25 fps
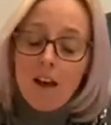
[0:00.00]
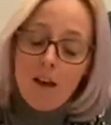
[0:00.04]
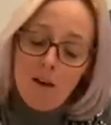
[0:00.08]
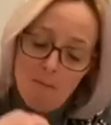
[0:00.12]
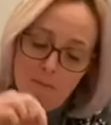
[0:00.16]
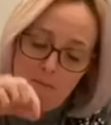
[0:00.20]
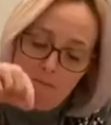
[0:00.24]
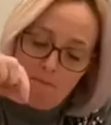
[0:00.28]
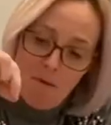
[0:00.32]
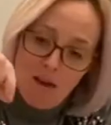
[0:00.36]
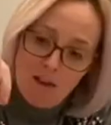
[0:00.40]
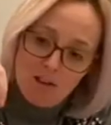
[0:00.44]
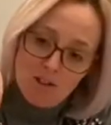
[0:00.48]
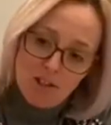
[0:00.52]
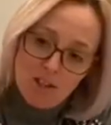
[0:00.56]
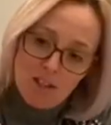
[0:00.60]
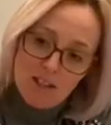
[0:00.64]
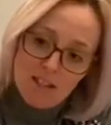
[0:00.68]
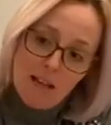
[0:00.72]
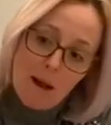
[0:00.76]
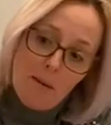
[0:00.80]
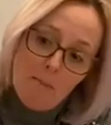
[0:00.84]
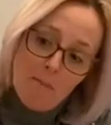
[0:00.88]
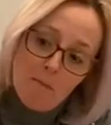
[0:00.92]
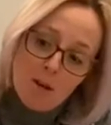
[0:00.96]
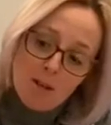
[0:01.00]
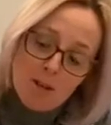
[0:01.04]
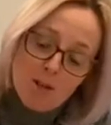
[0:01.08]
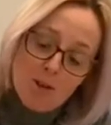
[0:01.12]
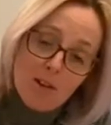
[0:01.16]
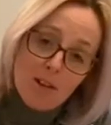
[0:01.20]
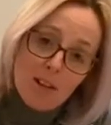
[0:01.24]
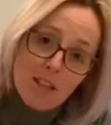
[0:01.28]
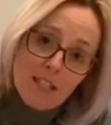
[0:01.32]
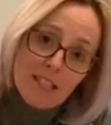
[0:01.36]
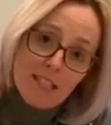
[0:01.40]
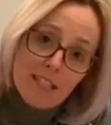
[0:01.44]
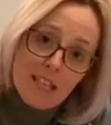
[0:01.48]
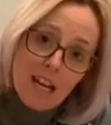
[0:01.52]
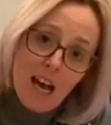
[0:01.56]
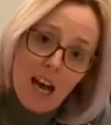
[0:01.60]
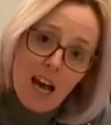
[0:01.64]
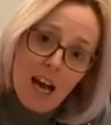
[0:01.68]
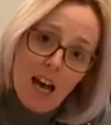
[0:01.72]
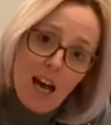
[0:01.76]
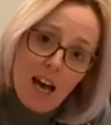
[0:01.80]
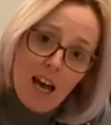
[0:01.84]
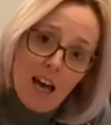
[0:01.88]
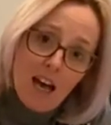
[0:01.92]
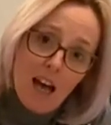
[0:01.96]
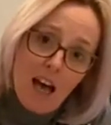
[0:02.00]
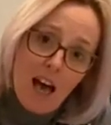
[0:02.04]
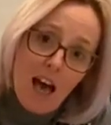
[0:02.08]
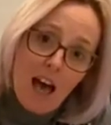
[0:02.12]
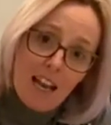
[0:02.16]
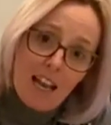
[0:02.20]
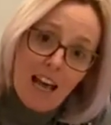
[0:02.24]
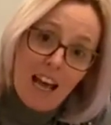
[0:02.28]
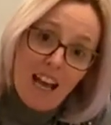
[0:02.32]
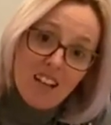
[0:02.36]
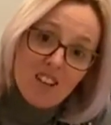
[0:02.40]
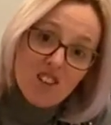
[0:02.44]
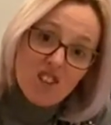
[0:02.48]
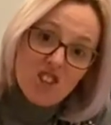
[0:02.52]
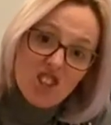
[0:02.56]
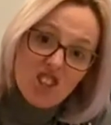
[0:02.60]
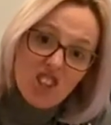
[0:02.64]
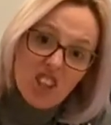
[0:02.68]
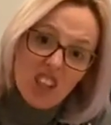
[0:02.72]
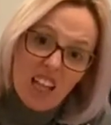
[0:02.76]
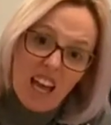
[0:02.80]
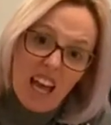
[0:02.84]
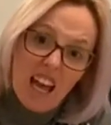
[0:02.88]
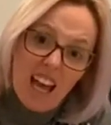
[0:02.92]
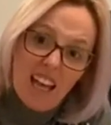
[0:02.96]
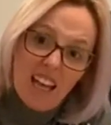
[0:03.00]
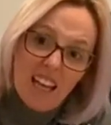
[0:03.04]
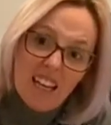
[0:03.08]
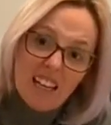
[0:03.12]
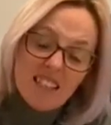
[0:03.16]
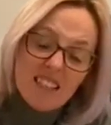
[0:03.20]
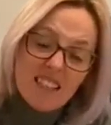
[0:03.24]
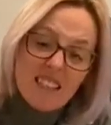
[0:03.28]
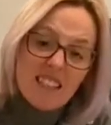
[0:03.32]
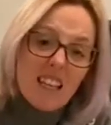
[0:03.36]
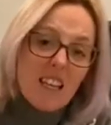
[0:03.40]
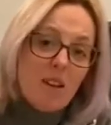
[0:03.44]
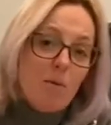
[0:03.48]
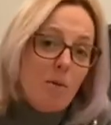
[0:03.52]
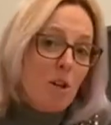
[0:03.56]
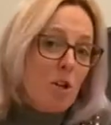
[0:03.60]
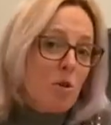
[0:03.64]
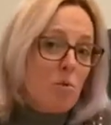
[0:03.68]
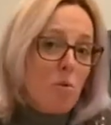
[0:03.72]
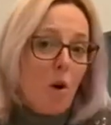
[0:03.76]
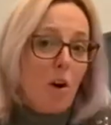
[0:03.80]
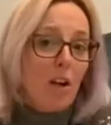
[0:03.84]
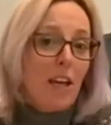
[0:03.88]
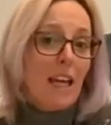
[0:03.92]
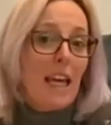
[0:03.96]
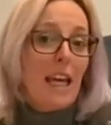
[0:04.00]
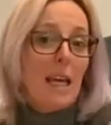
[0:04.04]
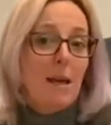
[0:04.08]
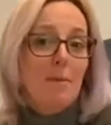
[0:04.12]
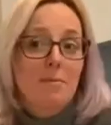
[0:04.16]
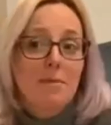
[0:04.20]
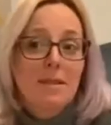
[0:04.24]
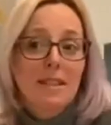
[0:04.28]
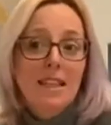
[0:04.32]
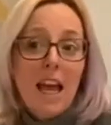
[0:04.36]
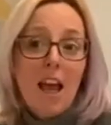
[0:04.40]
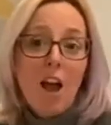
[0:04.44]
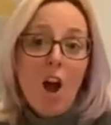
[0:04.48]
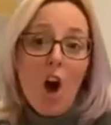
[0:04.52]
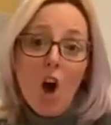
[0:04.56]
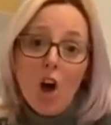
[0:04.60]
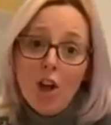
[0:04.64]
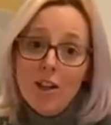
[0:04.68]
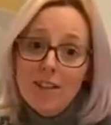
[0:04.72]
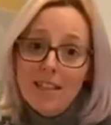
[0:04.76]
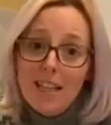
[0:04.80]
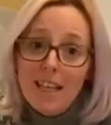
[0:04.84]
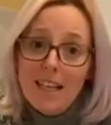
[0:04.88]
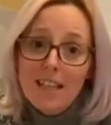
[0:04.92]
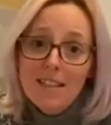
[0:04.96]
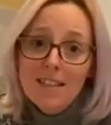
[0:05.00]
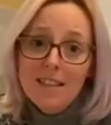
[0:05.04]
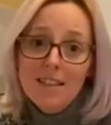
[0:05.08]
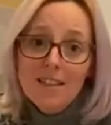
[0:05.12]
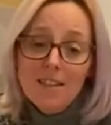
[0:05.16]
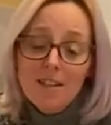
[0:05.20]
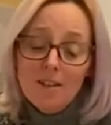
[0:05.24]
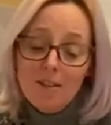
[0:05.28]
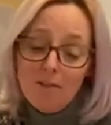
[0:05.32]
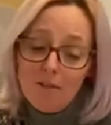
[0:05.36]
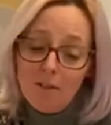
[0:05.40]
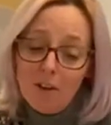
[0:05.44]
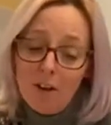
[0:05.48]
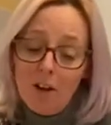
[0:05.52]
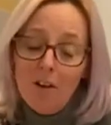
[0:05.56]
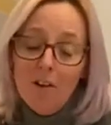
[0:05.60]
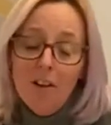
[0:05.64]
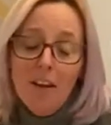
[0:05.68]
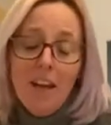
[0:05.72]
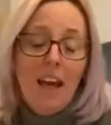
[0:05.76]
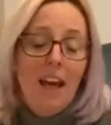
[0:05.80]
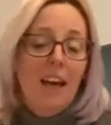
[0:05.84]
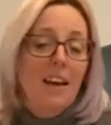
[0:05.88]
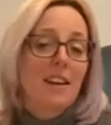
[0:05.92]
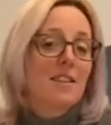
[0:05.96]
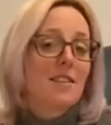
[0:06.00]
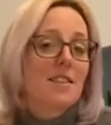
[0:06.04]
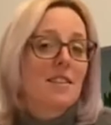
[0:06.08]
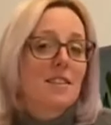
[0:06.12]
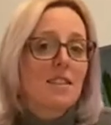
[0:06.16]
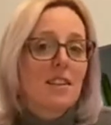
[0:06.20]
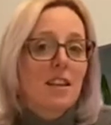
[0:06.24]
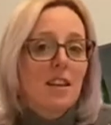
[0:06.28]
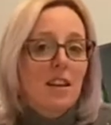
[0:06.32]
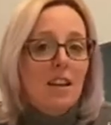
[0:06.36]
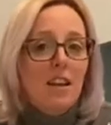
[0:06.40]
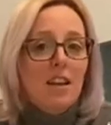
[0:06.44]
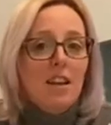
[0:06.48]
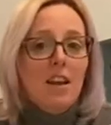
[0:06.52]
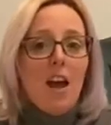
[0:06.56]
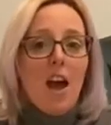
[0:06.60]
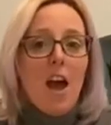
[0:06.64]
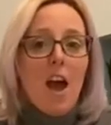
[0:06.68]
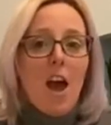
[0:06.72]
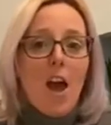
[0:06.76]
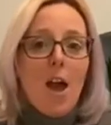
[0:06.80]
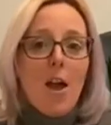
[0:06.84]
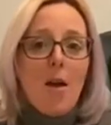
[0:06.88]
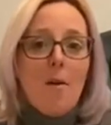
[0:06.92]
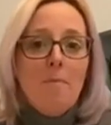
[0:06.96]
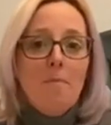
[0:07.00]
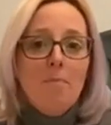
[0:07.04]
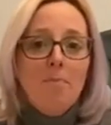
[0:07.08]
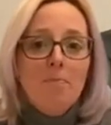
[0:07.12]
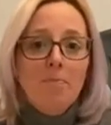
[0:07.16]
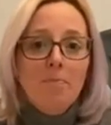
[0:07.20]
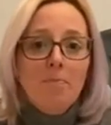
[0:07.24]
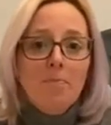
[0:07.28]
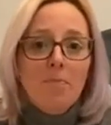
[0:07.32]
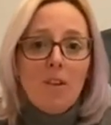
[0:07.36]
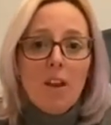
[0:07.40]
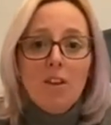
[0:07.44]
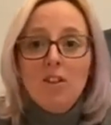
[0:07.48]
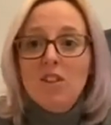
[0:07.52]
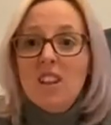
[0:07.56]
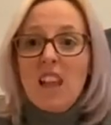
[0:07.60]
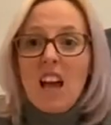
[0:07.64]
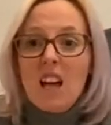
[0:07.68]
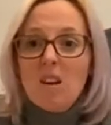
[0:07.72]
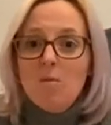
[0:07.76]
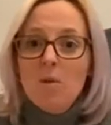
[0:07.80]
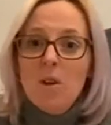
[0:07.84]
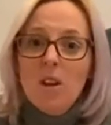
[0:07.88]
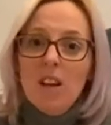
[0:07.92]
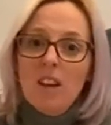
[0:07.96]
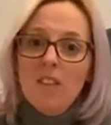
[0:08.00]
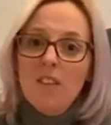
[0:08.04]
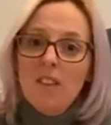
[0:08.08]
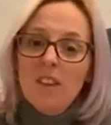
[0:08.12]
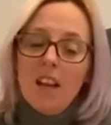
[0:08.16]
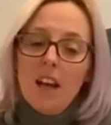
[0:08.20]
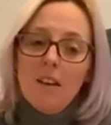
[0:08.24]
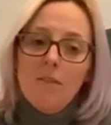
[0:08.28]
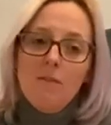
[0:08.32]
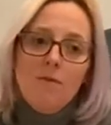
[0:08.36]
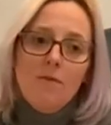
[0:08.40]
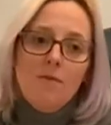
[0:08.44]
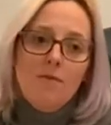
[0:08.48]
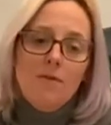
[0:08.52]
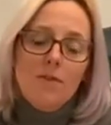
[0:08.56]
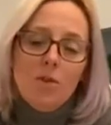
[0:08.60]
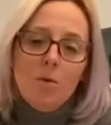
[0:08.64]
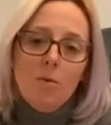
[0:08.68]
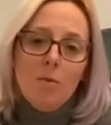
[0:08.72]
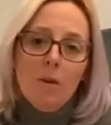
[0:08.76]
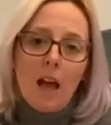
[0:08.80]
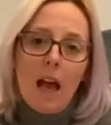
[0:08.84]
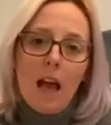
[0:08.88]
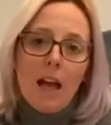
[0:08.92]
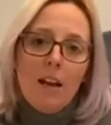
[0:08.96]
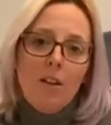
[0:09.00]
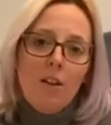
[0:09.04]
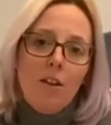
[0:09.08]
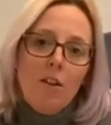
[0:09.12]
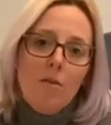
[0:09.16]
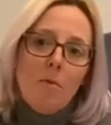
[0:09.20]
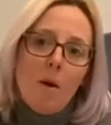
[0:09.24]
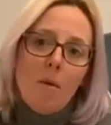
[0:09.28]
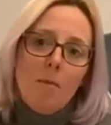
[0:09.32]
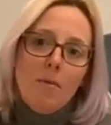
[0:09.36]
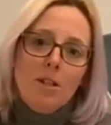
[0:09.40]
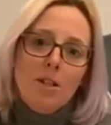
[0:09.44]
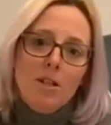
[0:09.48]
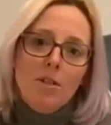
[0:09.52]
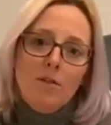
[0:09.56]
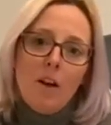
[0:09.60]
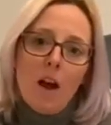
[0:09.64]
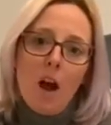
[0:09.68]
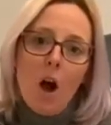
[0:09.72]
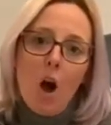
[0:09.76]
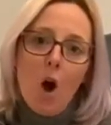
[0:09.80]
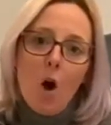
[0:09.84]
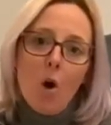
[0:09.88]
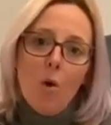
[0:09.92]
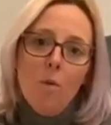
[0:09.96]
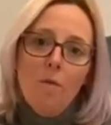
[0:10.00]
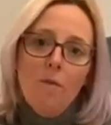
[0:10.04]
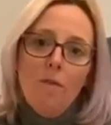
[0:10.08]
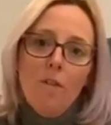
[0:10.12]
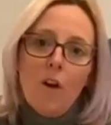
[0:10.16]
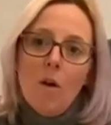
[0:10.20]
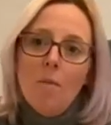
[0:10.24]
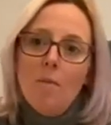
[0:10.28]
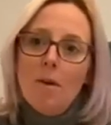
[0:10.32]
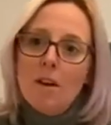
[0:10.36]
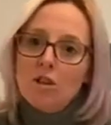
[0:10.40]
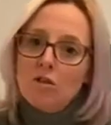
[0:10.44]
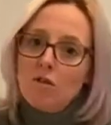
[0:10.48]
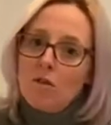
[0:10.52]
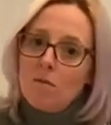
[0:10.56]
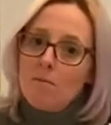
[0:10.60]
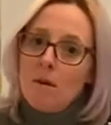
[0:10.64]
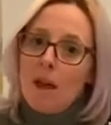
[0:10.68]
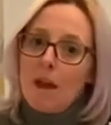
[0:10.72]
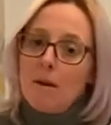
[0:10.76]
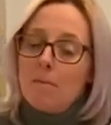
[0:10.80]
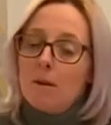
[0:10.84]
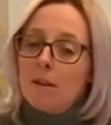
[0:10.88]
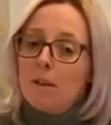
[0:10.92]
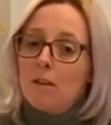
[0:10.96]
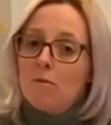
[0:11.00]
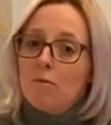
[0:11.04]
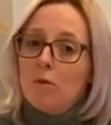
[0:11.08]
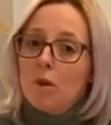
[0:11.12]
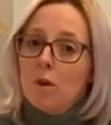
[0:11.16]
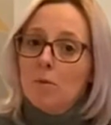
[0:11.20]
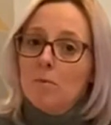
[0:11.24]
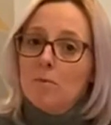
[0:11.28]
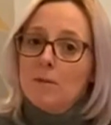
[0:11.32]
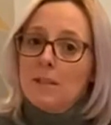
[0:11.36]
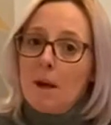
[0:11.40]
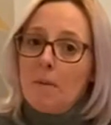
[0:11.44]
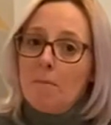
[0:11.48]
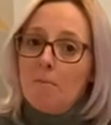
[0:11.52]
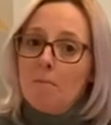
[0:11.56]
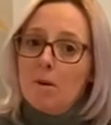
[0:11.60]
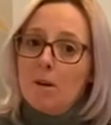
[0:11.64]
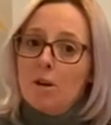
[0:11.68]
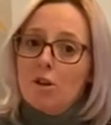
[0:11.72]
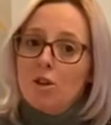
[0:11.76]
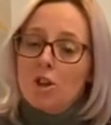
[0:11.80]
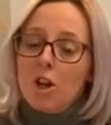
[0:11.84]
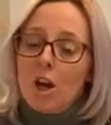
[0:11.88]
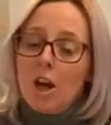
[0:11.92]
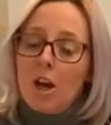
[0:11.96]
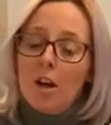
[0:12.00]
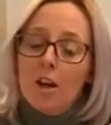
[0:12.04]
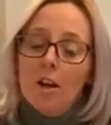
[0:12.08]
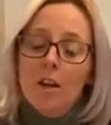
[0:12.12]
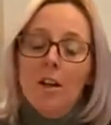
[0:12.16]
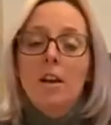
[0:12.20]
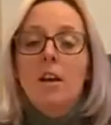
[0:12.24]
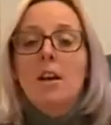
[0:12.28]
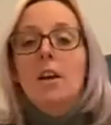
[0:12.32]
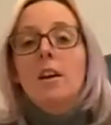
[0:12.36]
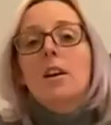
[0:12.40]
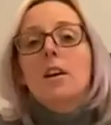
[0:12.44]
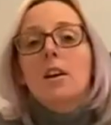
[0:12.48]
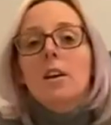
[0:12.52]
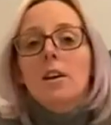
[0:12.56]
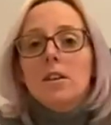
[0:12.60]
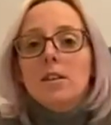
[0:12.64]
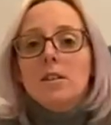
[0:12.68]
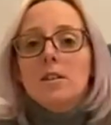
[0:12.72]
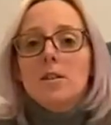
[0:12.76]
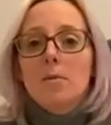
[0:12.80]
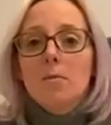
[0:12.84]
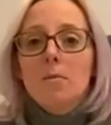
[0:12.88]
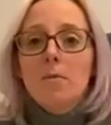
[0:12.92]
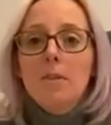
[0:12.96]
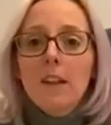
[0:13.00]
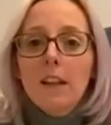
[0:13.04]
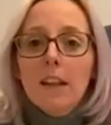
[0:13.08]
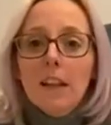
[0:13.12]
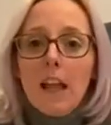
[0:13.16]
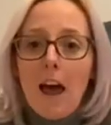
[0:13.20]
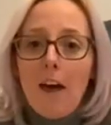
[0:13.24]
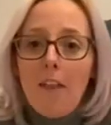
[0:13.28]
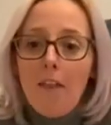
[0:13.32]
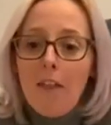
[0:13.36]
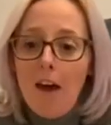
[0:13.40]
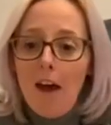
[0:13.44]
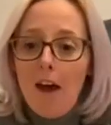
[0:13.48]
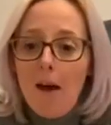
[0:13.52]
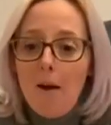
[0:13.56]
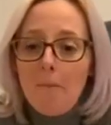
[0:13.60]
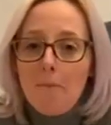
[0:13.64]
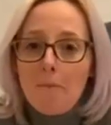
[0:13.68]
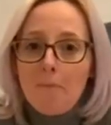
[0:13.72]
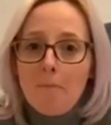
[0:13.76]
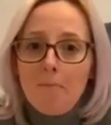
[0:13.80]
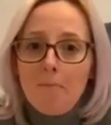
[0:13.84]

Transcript: Measure the temperature at the start and actually see which one keeps it hottest for longest. So that'd work if you'd have some kind of thermometer at home for measuring maybe the room temperature, something like that.